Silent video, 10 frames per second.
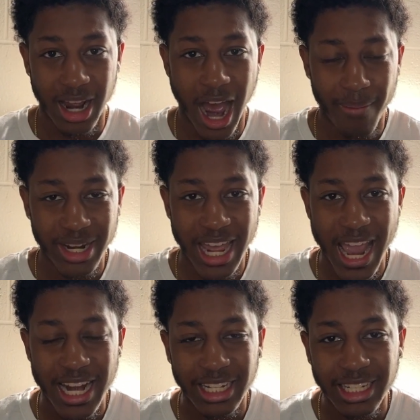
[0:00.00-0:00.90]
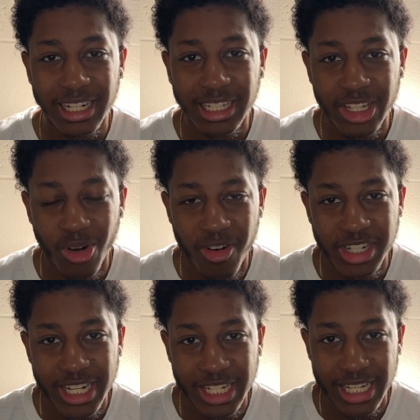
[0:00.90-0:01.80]
I'm an analytically
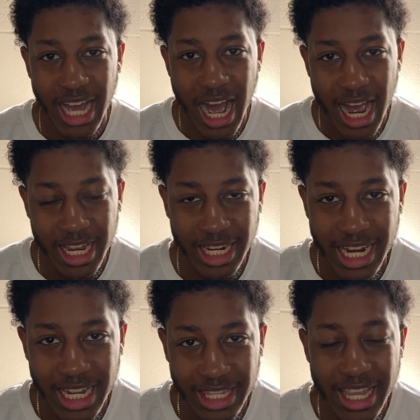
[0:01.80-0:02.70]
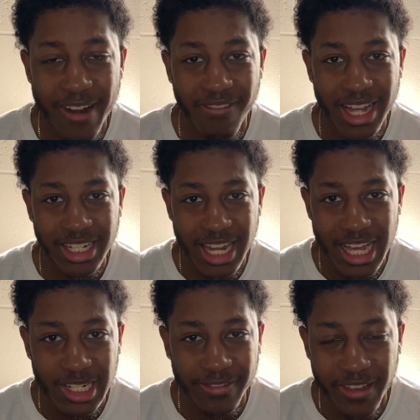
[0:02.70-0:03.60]
oriented guy and the advanced
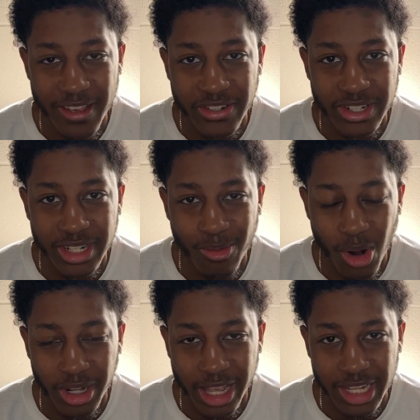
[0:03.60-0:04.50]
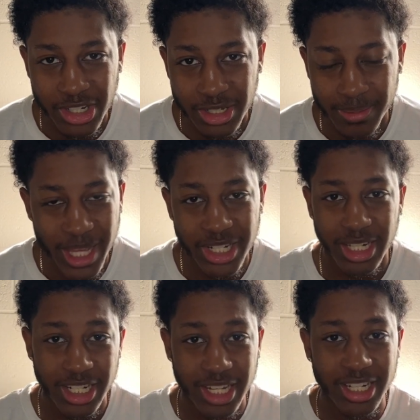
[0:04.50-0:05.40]
stats favor Walker Kessler. That's
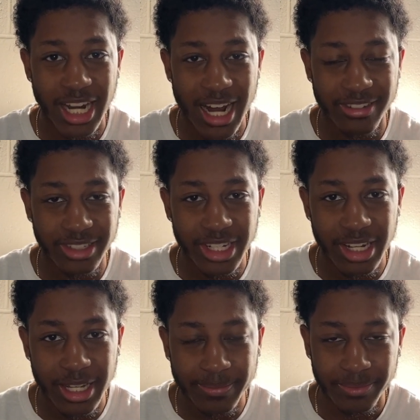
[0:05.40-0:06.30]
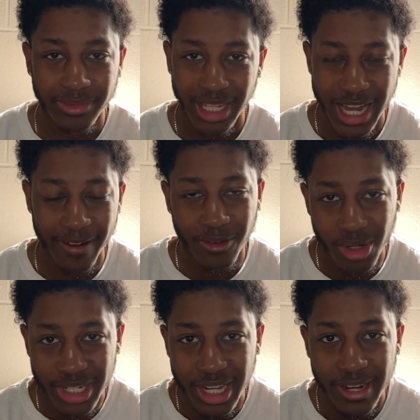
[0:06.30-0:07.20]
the entire reasoning. And of
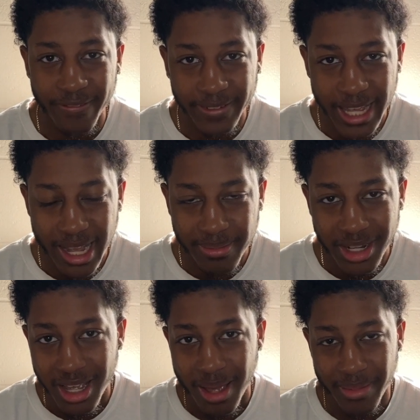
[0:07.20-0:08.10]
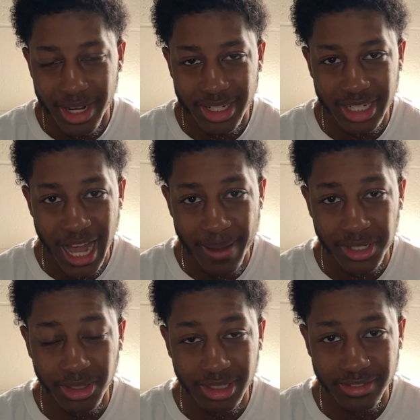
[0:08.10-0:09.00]
course it's getting flamed because it's
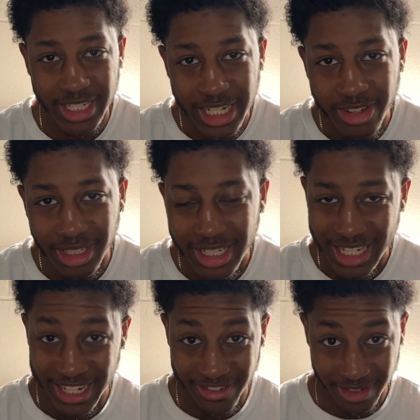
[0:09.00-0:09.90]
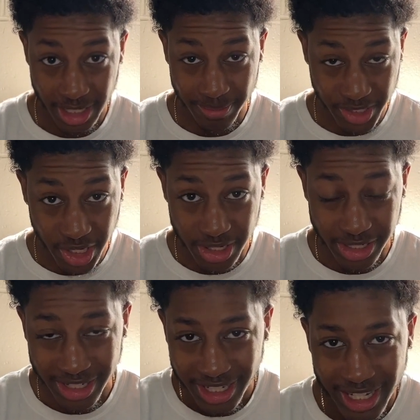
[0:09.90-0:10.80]
absolutely ridiculous. It's
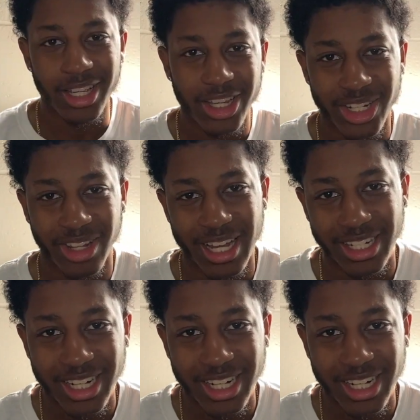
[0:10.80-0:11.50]
absurd. So that